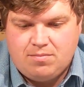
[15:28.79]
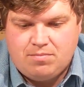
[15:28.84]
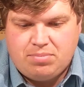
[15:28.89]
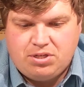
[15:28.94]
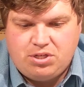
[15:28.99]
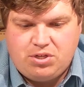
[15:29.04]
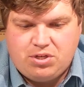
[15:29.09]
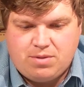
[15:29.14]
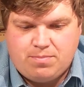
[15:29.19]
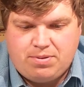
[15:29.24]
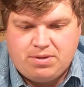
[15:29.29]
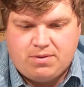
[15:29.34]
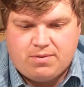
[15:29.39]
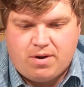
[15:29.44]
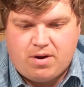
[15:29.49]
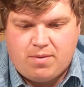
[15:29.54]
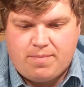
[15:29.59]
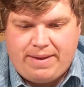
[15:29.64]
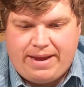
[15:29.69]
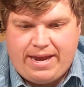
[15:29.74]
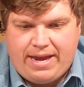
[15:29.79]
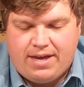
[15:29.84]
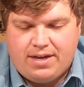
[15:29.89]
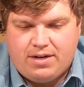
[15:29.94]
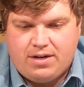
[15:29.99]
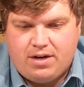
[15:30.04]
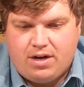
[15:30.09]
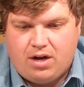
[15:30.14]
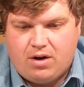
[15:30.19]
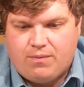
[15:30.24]
but you can put the rubber
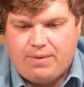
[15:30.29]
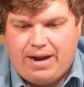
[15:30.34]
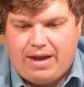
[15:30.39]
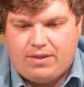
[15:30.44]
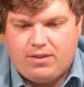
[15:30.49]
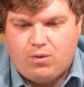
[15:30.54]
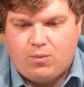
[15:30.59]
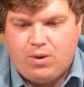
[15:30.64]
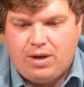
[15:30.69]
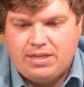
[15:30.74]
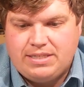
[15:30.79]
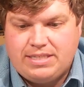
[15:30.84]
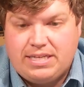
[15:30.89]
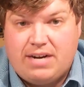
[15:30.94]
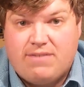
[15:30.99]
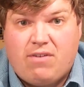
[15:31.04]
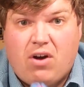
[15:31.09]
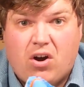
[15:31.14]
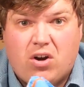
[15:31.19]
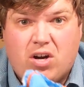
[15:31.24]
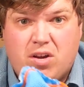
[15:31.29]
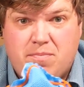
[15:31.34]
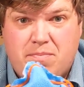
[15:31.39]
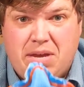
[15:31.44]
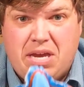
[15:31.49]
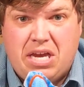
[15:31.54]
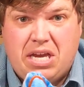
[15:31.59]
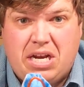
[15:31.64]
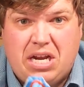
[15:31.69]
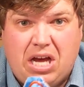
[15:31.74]
band around the ones that have already
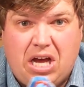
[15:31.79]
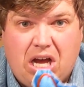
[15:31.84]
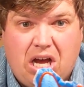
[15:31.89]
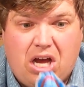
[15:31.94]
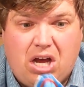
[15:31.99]
been